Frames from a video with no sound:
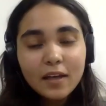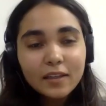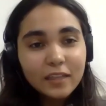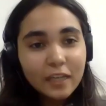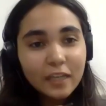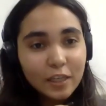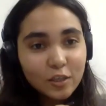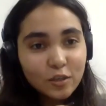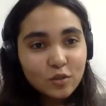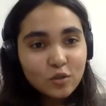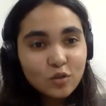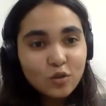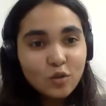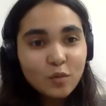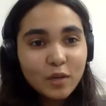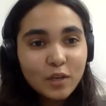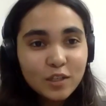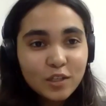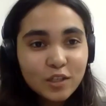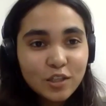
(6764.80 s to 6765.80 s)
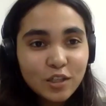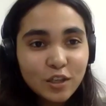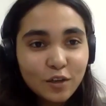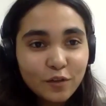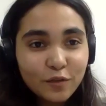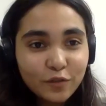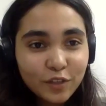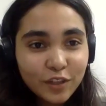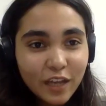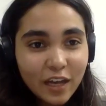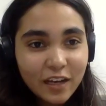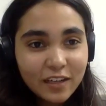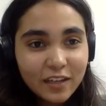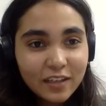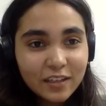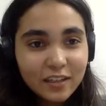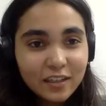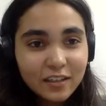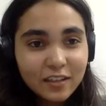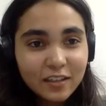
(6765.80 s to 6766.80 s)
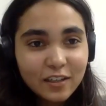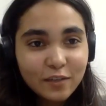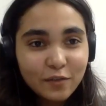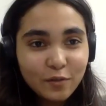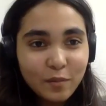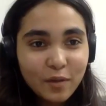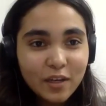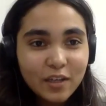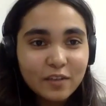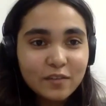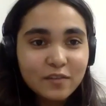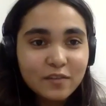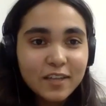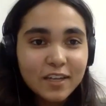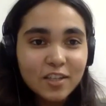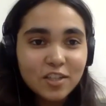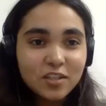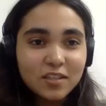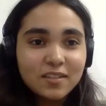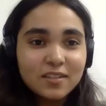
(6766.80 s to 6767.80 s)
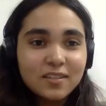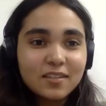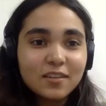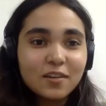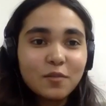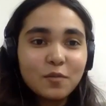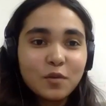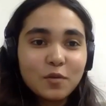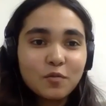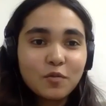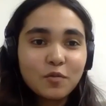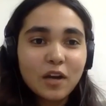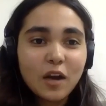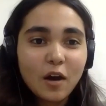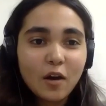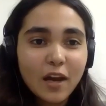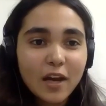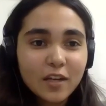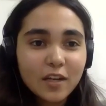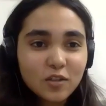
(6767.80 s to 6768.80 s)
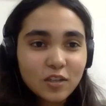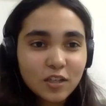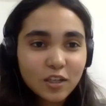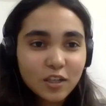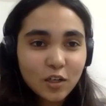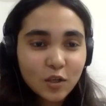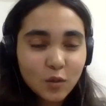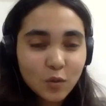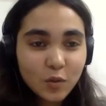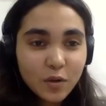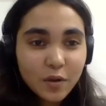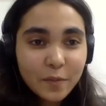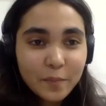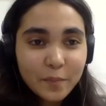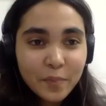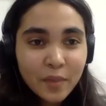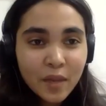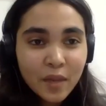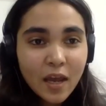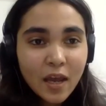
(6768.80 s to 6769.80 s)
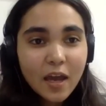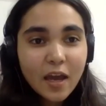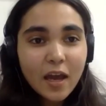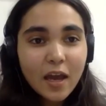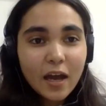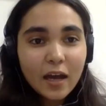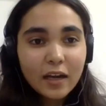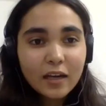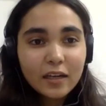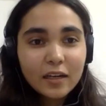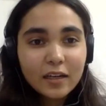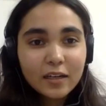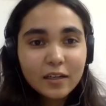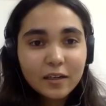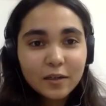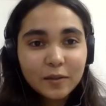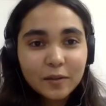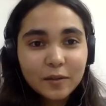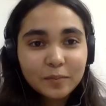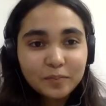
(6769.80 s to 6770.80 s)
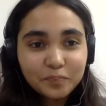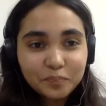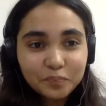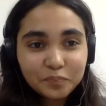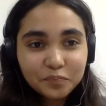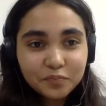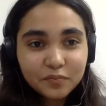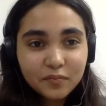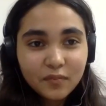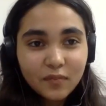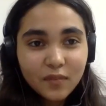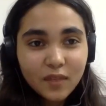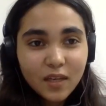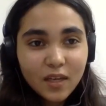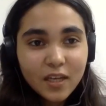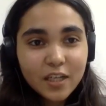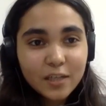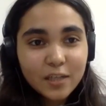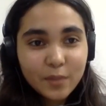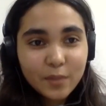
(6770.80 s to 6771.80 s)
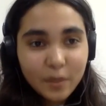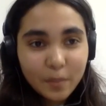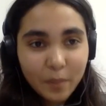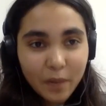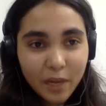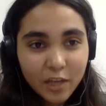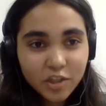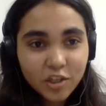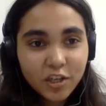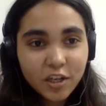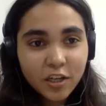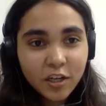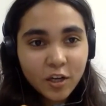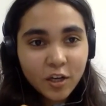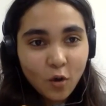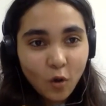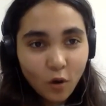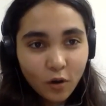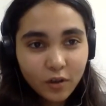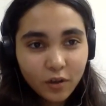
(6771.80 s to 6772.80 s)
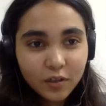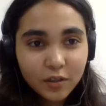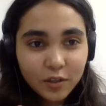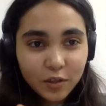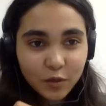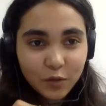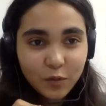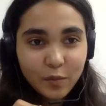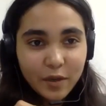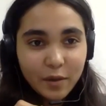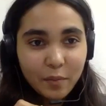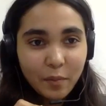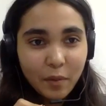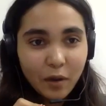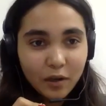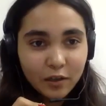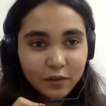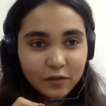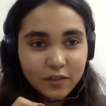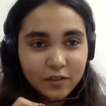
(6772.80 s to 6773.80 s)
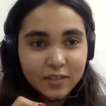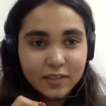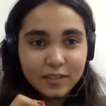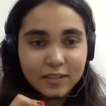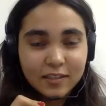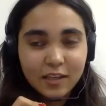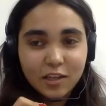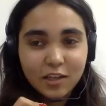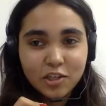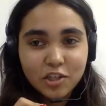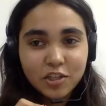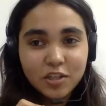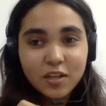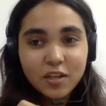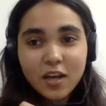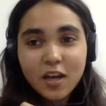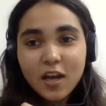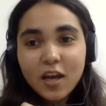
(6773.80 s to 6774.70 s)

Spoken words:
Thank you so much for that informative session, sir. We would now like to conclude, and it has been a pleasure and an honor to be a part of this discussion.